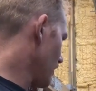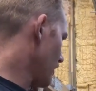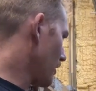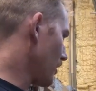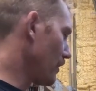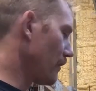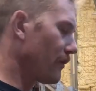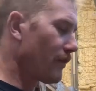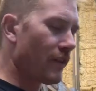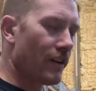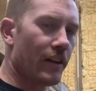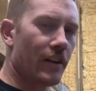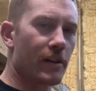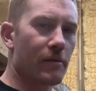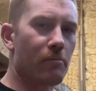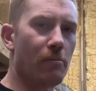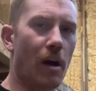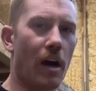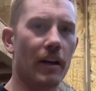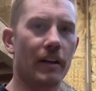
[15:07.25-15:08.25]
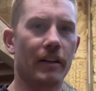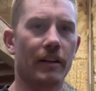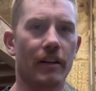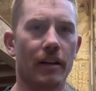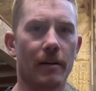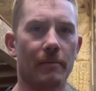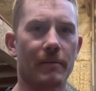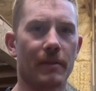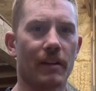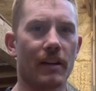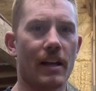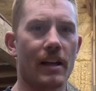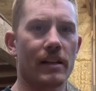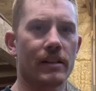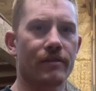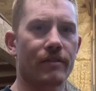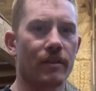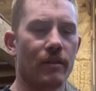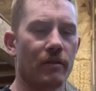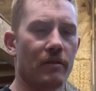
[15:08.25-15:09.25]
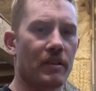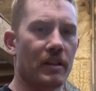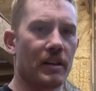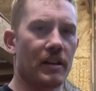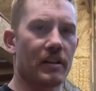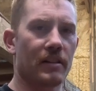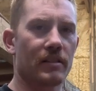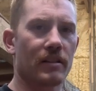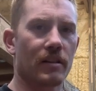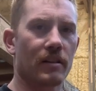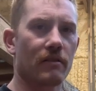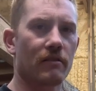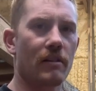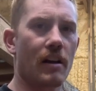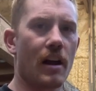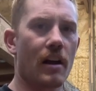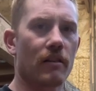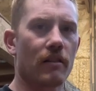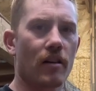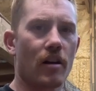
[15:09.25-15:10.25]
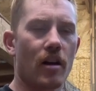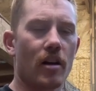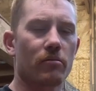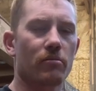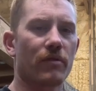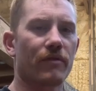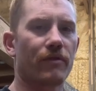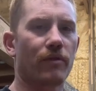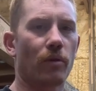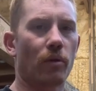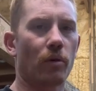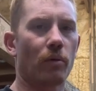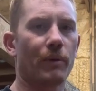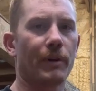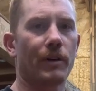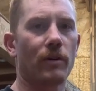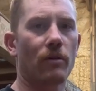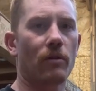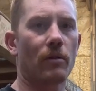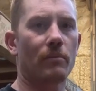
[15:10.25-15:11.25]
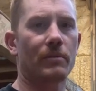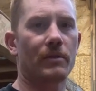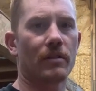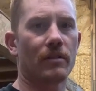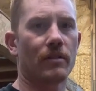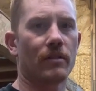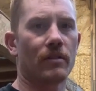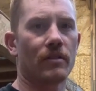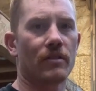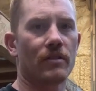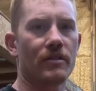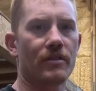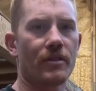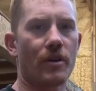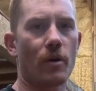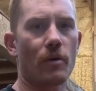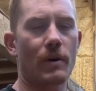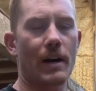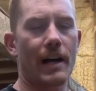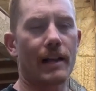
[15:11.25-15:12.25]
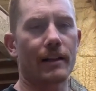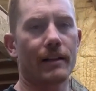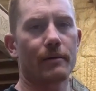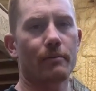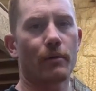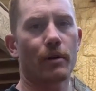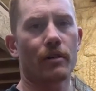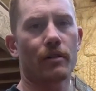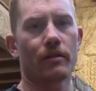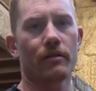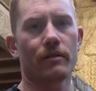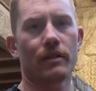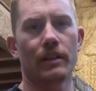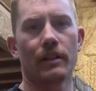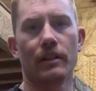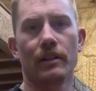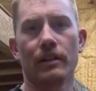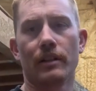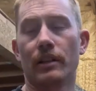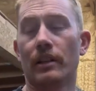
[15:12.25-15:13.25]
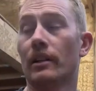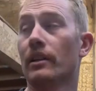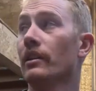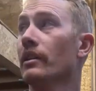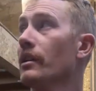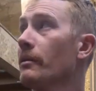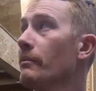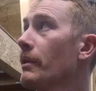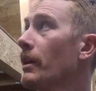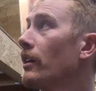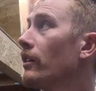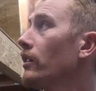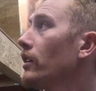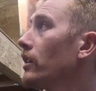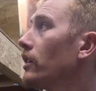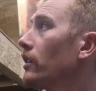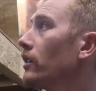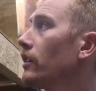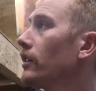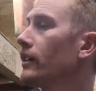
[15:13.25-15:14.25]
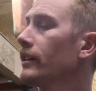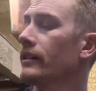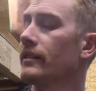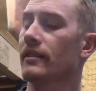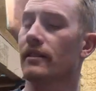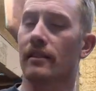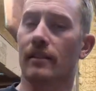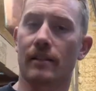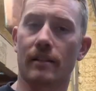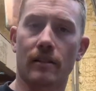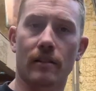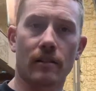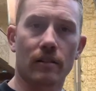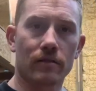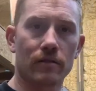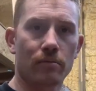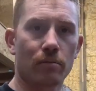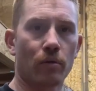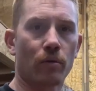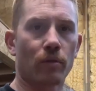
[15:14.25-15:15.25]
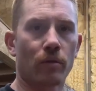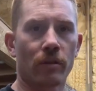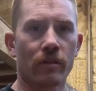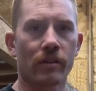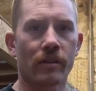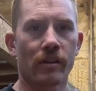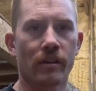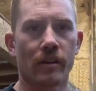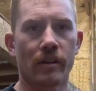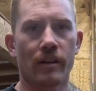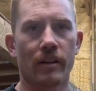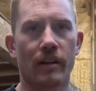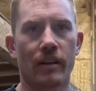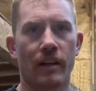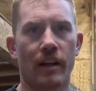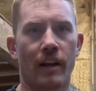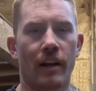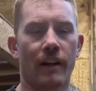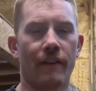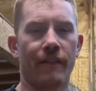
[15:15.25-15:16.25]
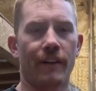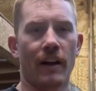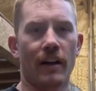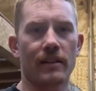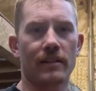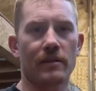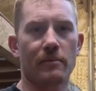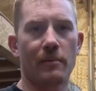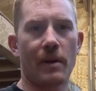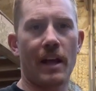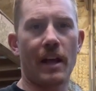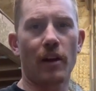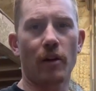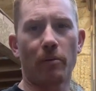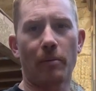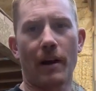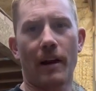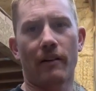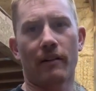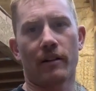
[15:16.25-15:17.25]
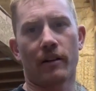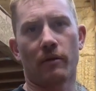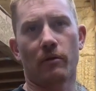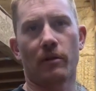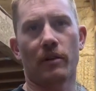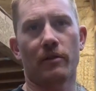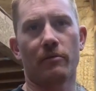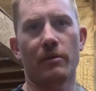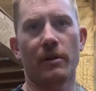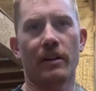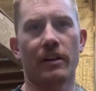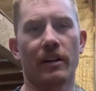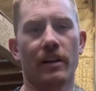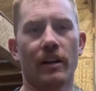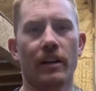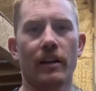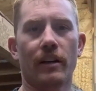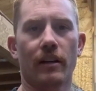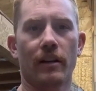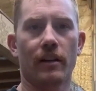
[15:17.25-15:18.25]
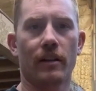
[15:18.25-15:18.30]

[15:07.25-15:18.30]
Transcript: Gonna finish buttoning up the last few things on the rat rod before we go up to the snow rally tomorrow. I made a little list here on the board, and I've got some help out here with me tonight.